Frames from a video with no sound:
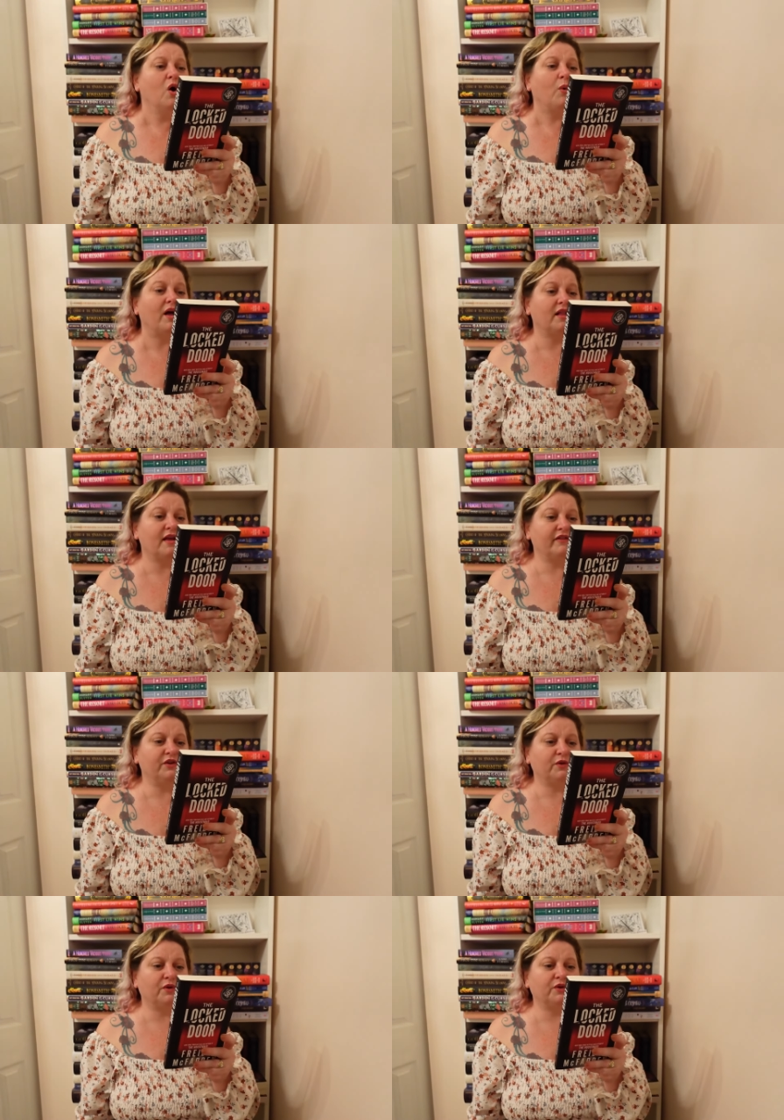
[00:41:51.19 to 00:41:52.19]
While 11
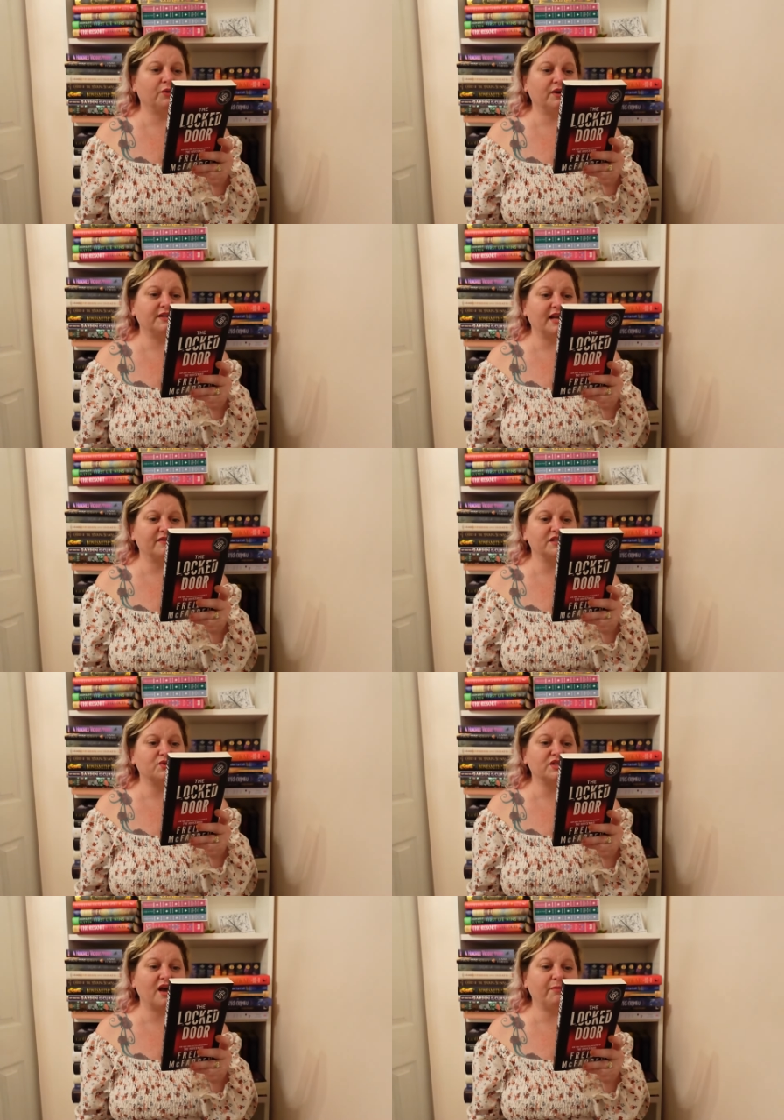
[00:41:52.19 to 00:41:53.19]
year old Nora Davis
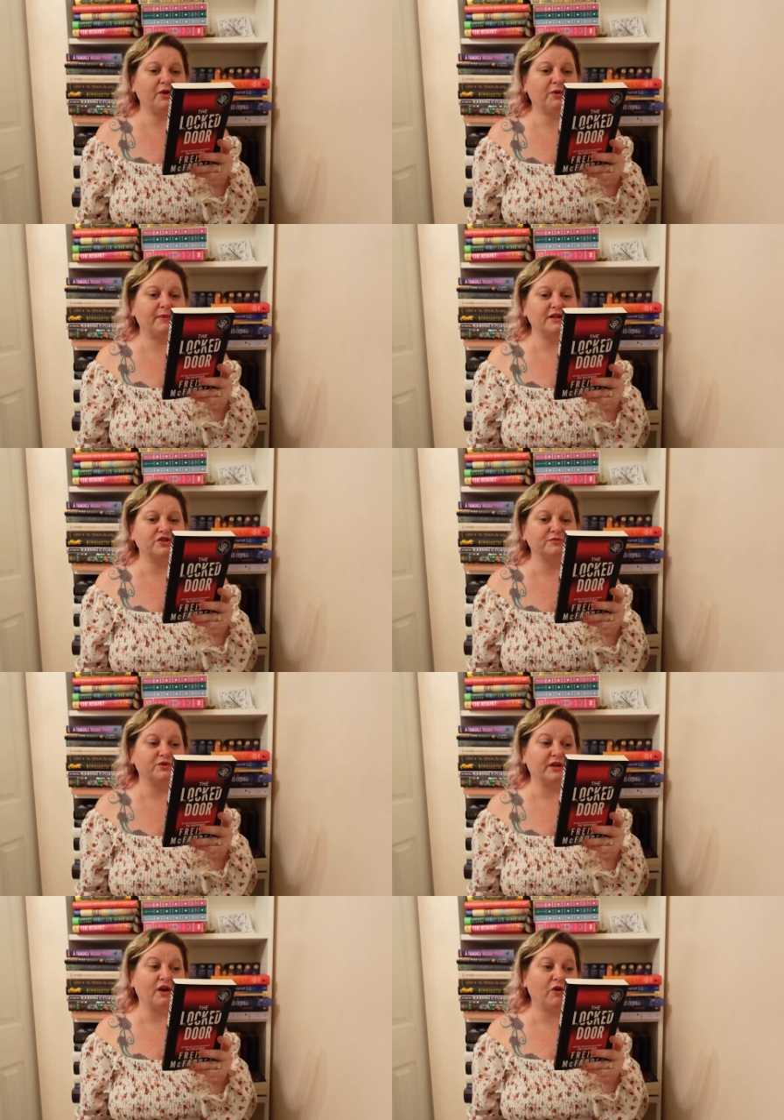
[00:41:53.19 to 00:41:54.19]
was up in her bedroom
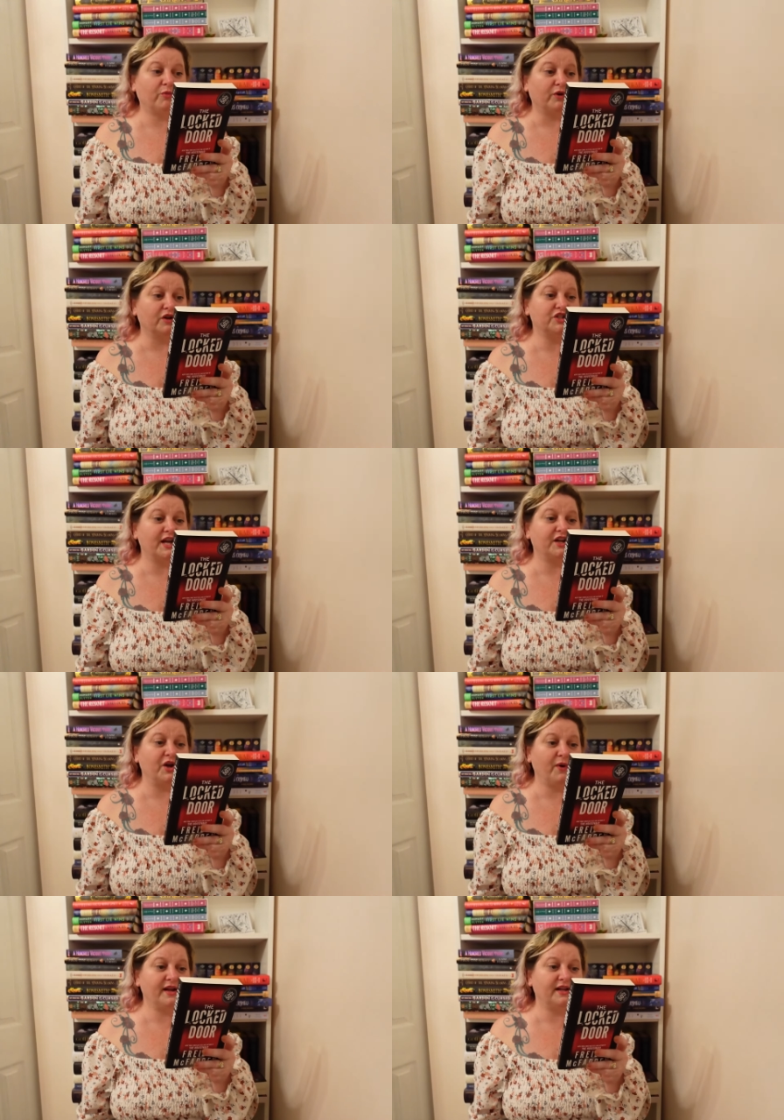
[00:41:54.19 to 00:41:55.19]
doing homework, she had
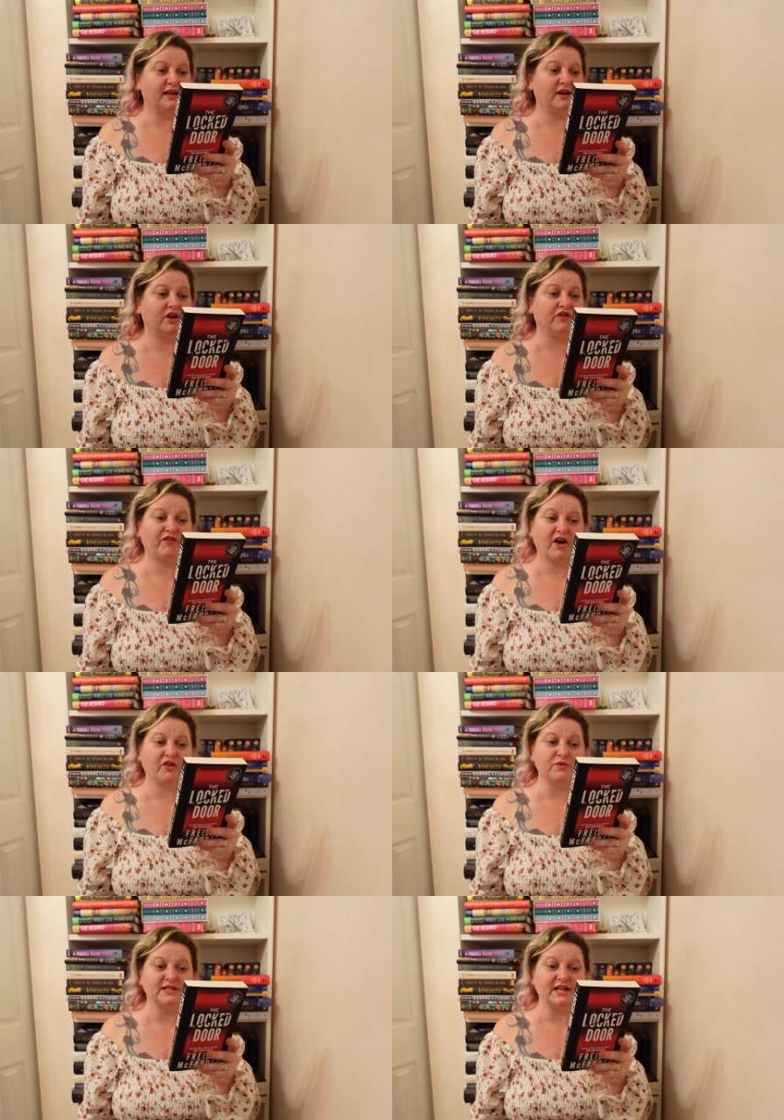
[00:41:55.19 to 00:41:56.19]
no idea her
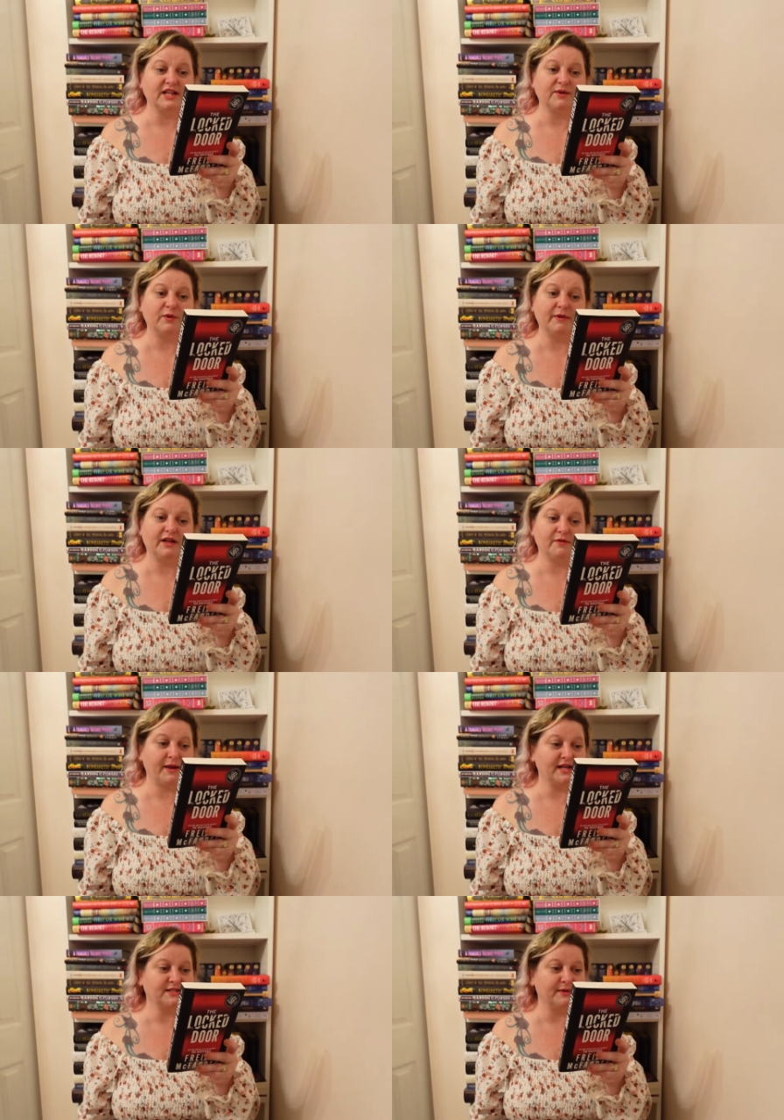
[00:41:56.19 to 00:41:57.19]
father was killing women in the
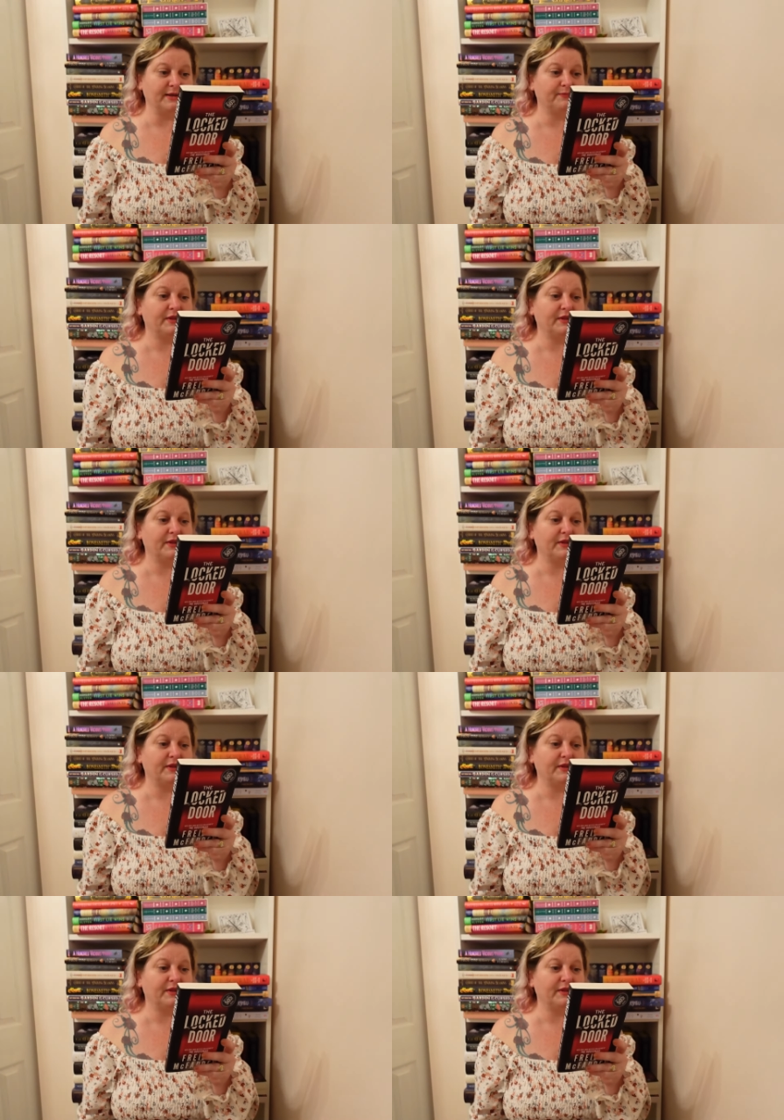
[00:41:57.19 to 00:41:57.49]
basement